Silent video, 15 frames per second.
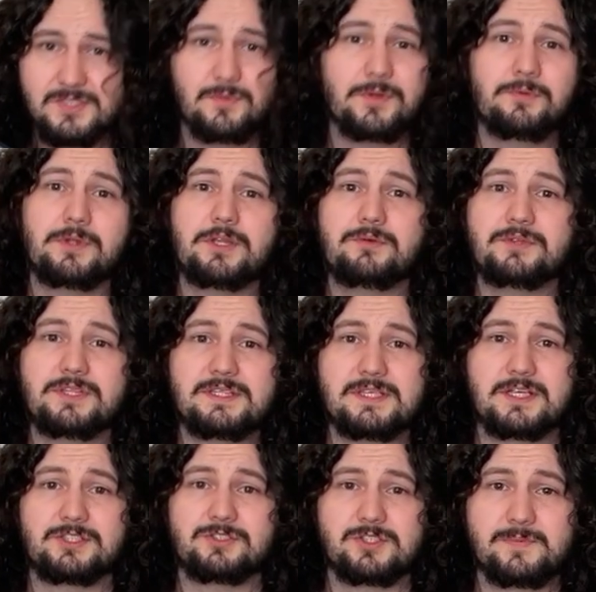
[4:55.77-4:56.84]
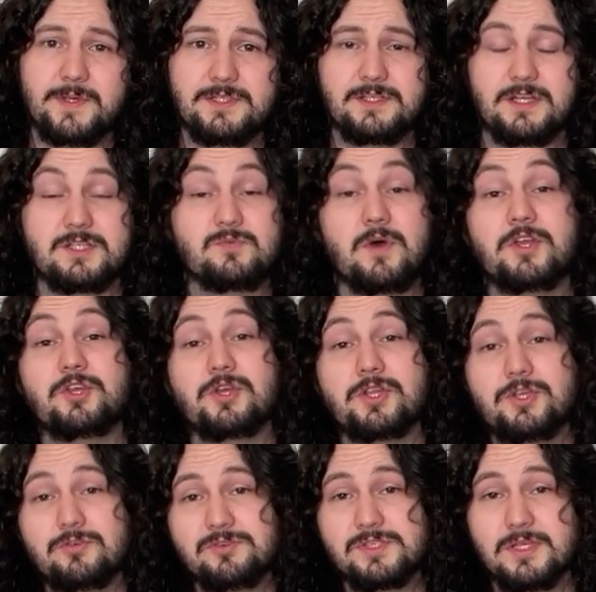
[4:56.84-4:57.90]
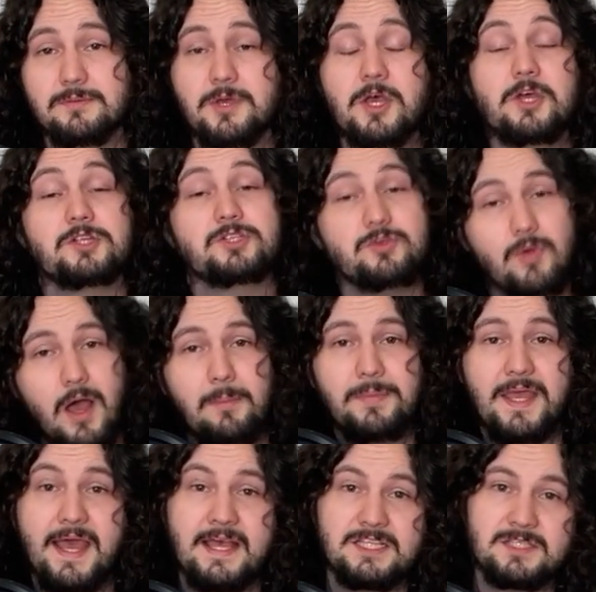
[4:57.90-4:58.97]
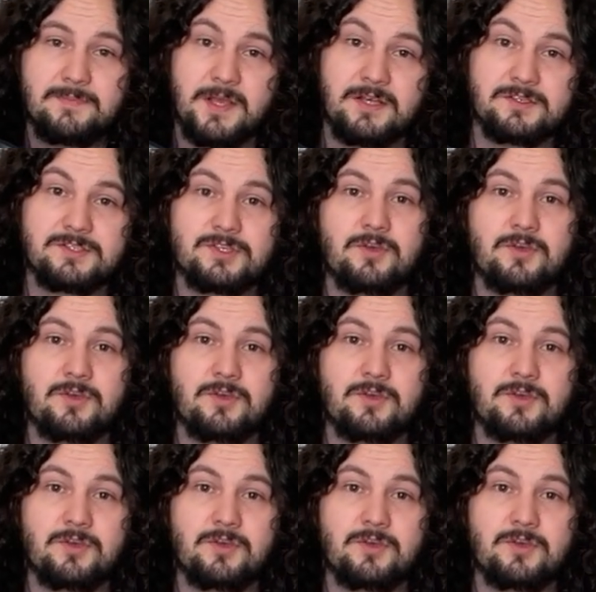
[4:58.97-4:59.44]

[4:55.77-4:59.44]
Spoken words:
So what do we do with these extra spell slots? Well, you can use them to upcast spells.